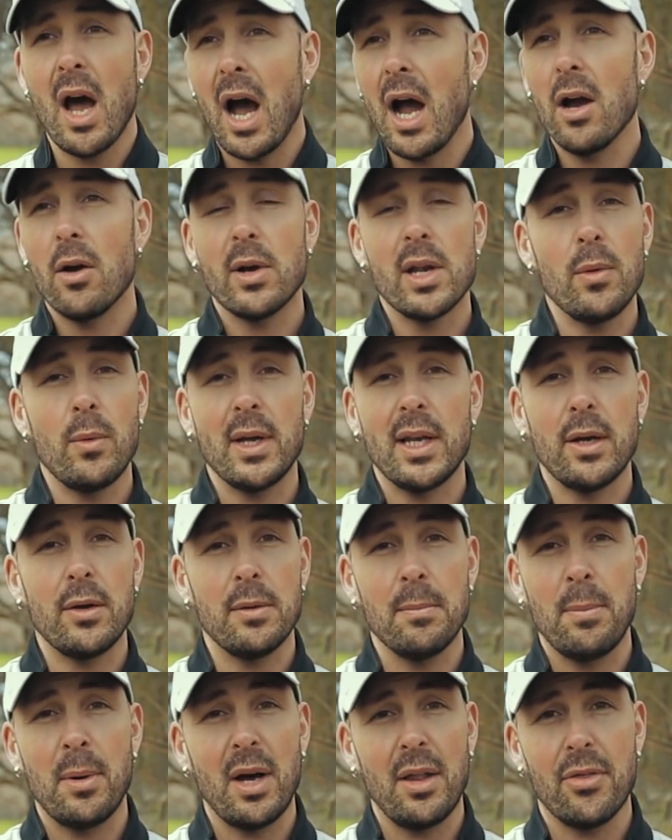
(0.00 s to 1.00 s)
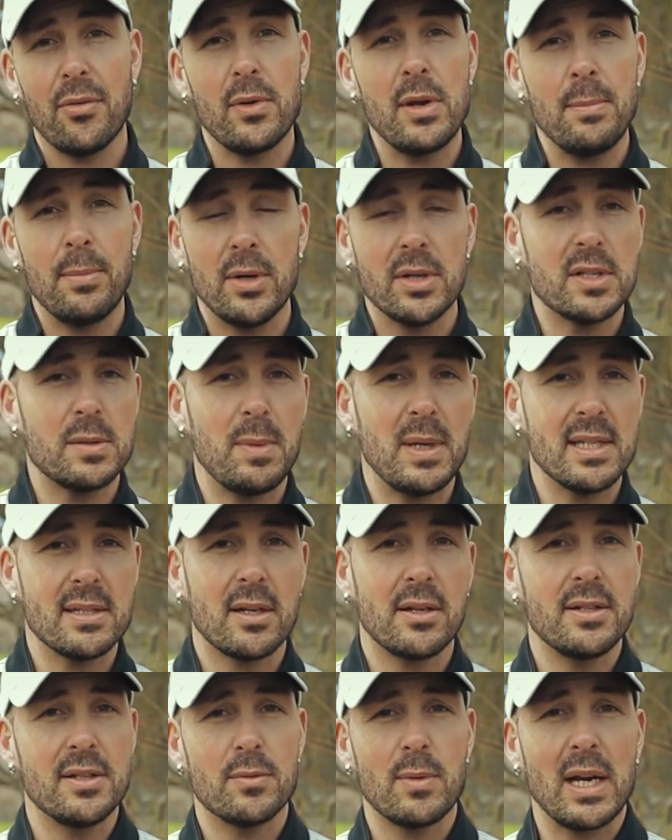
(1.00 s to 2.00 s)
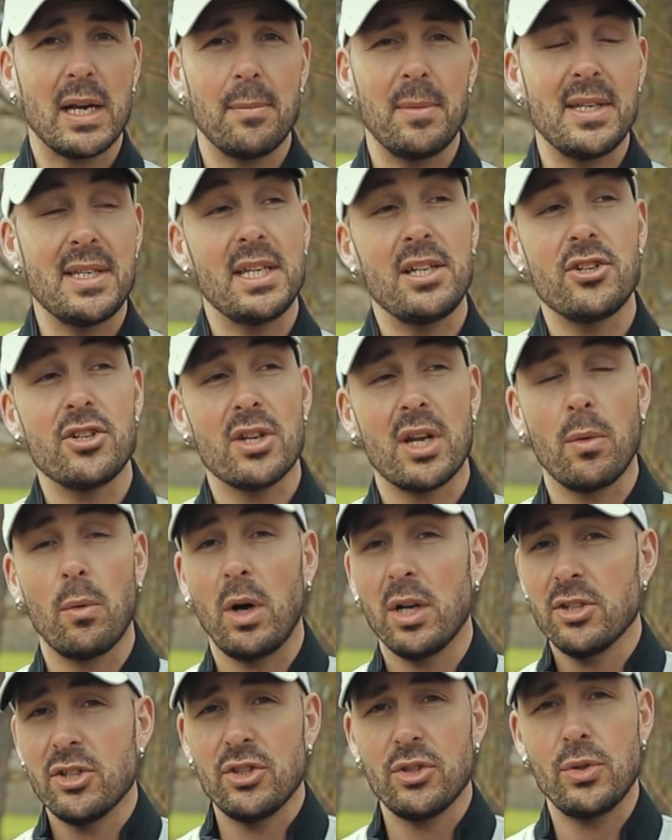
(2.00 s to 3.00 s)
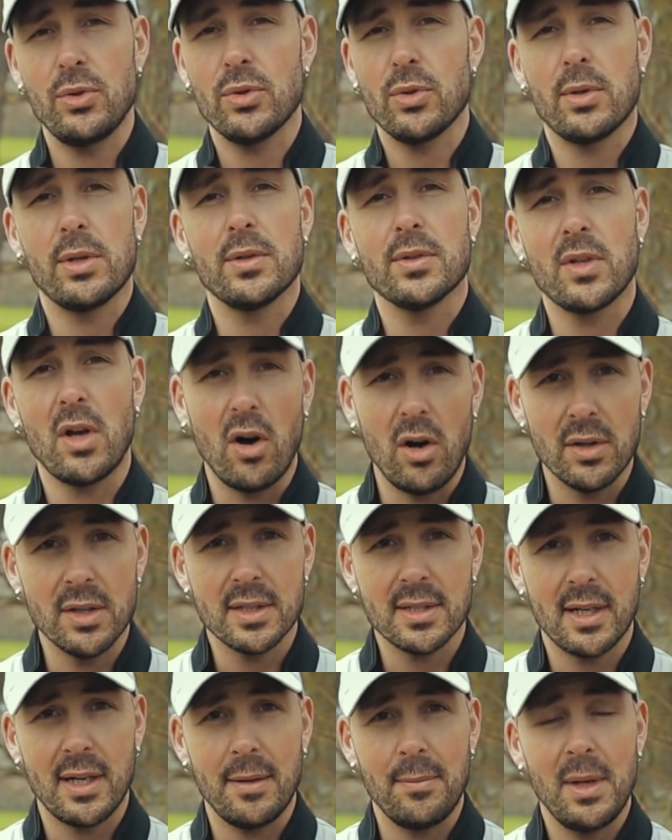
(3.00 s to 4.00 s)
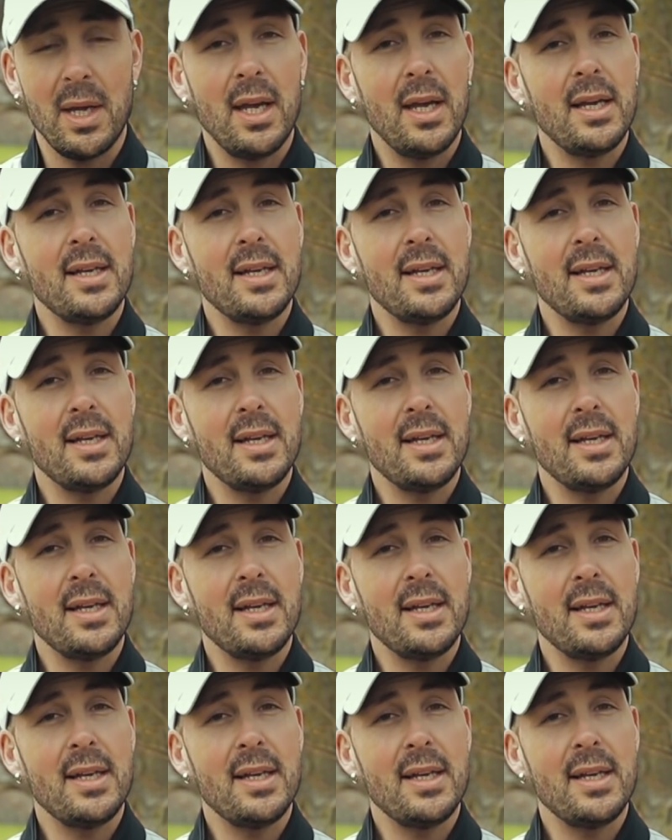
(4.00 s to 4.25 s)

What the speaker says: I already went out and bought 3 books based on his recommendation. I watch his tutorials all the time.